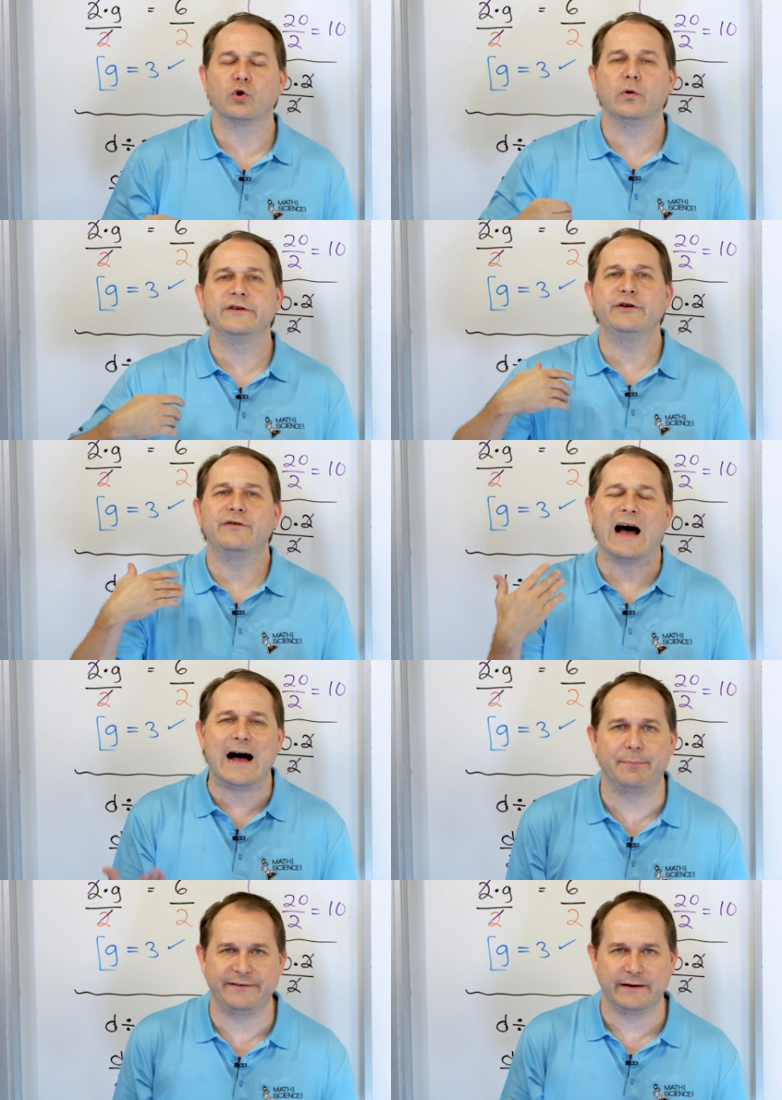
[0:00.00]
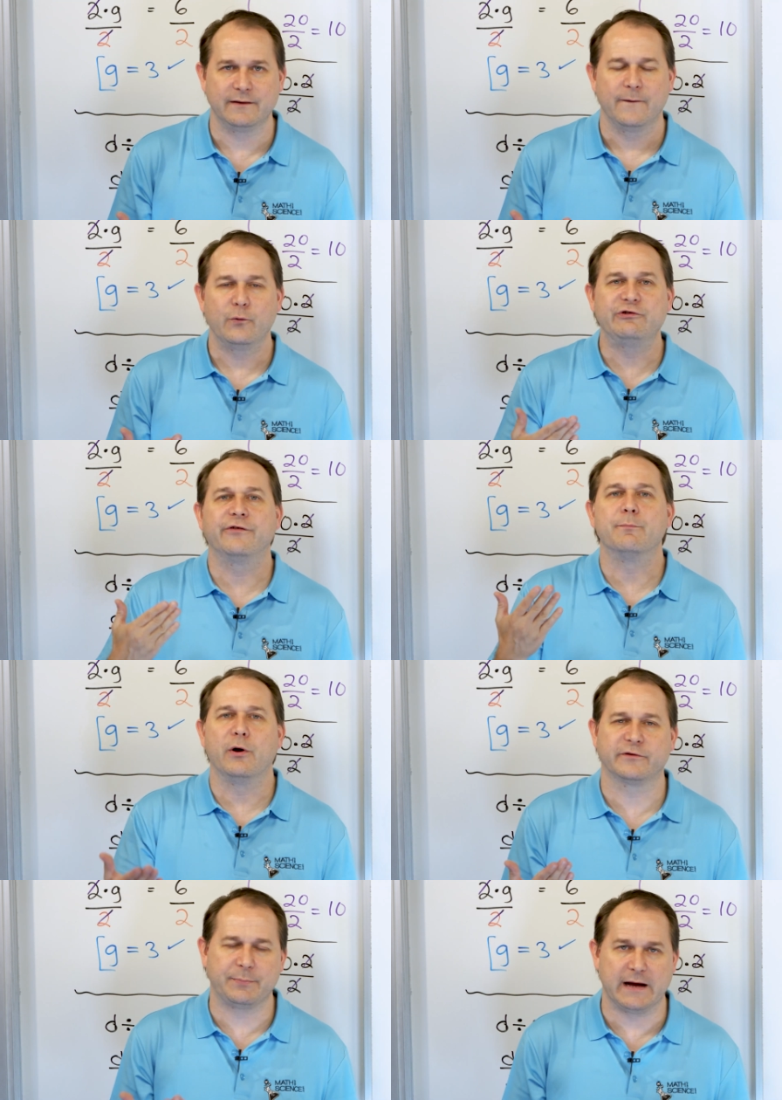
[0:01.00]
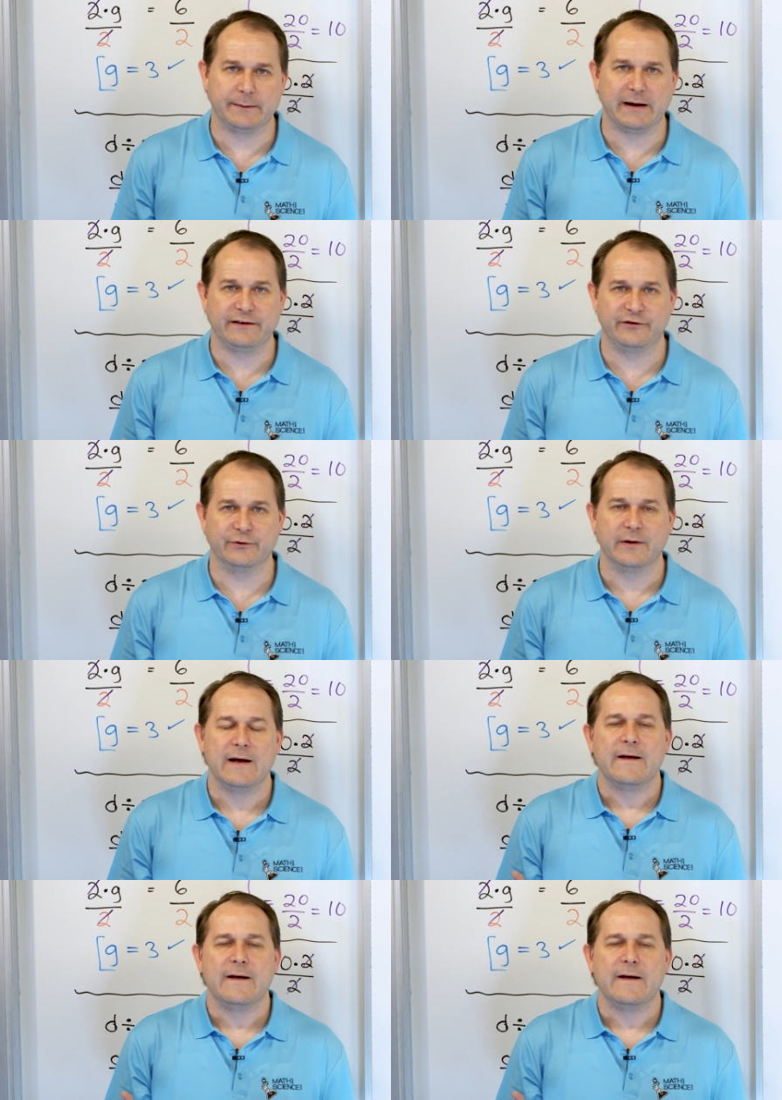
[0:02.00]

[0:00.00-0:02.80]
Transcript: We're going to do the opposite, which is multiplying by 2.